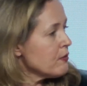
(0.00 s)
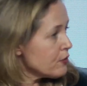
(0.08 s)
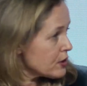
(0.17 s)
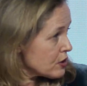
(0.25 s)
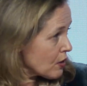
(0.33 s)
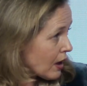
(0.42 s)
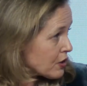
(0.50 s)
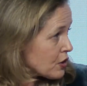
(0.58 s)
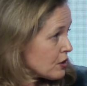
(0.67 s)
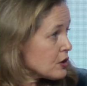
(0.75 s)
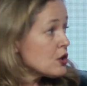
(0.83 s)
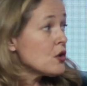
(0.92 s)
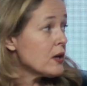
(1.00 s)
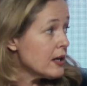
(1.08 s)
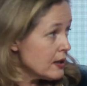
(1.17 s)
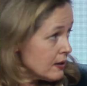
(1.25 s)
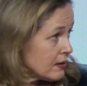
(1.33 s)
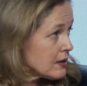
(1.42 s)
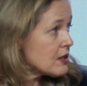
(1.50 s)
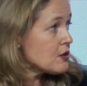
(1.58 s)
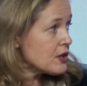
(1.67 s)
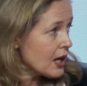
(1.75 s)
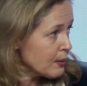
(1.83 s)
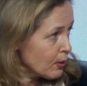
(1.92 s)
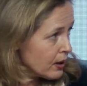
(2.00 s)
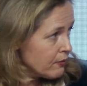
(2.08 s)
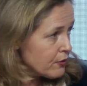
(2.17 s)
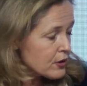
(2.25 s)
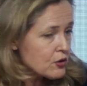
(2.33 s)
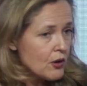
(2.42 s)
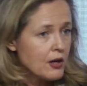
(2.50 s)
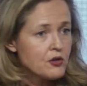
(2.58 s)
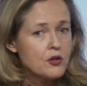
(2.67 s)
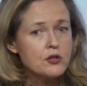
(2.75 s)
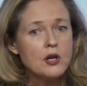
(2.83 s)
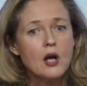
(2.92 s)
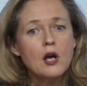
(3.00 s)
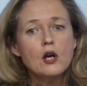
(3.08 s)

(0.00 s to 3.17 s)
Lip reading: infrastructures, green, sustainable infrastructures,